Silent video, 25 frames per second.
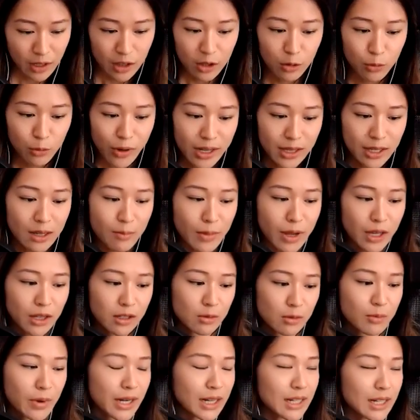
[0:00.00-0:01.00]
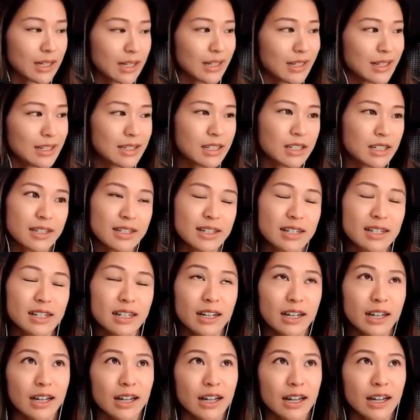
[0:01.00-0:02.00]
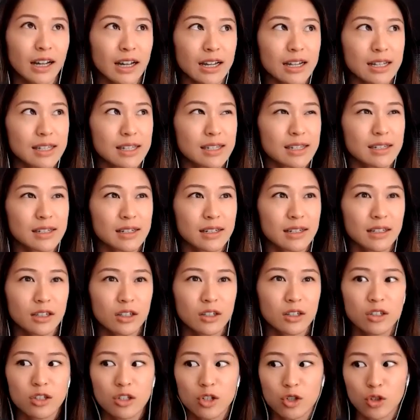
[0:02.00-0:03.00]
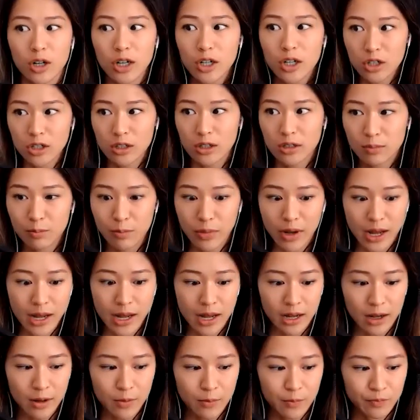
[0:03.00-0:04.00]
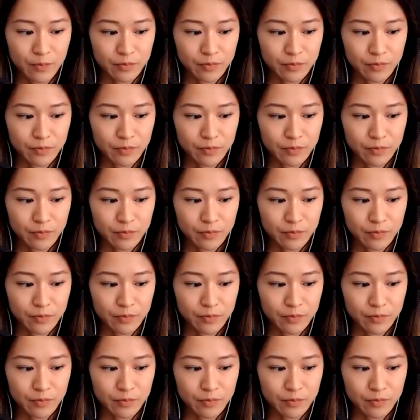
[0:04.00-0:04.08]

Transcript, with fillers: the way they make their money is just it's structured by